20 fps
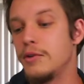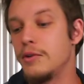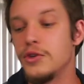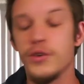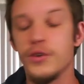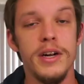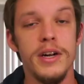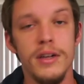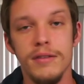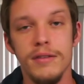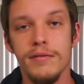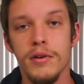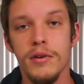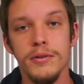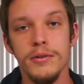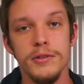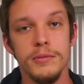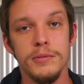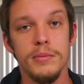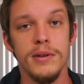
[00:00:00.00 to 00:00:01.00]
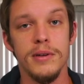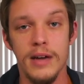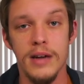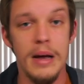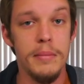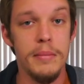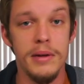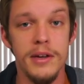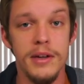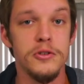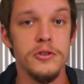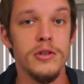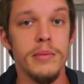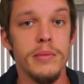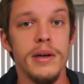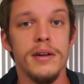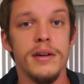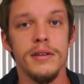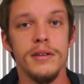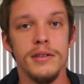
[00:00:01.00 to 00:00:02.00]
I've been trained in vocals, but I'm an
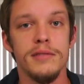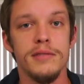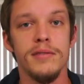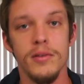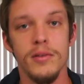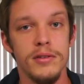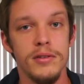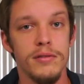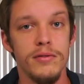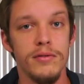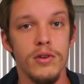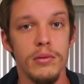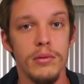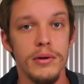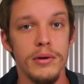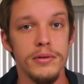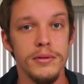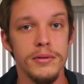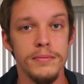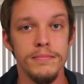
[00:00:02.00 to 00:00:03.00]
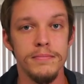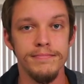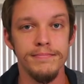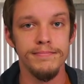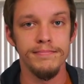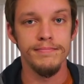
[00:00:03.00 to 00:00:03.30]
instrumentalist first and foremost.